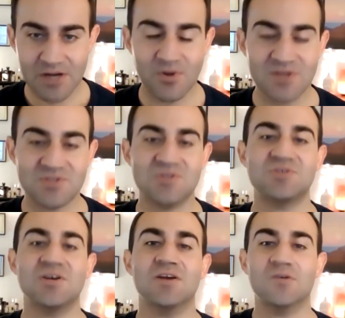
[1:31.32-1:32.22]
ways to
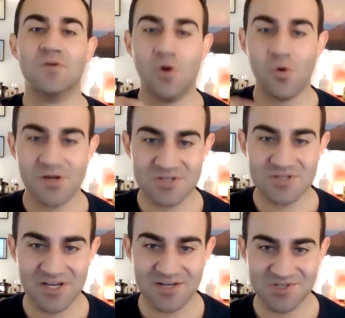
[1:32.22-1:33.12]
set your own
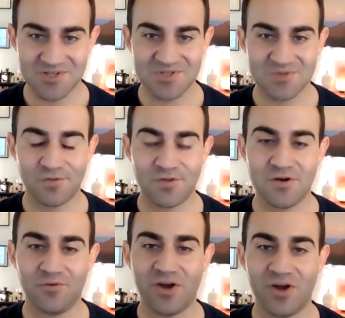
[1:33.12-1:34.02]
intentions within your
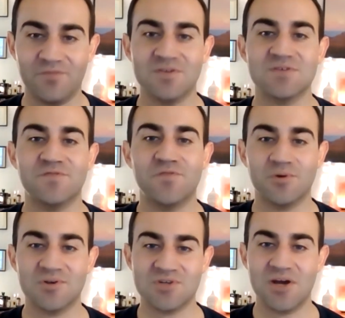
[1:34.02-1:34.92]
life and to
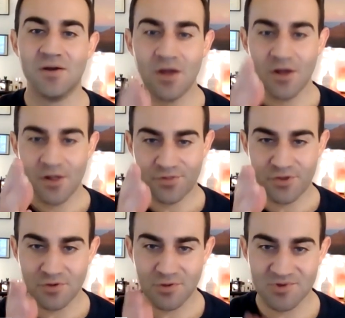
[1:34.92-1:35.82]
focus on the
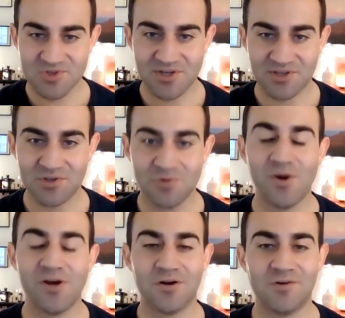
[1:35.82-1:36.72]
news that you want to
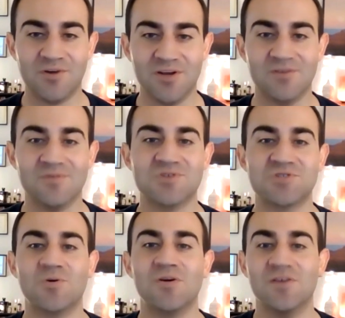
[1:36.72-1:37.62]
create or the
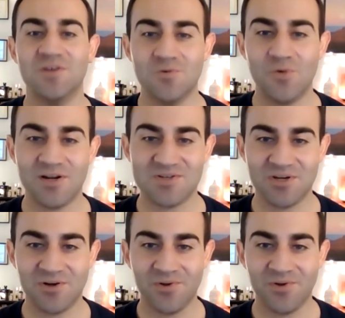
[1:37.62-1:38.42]
story that you want to tell.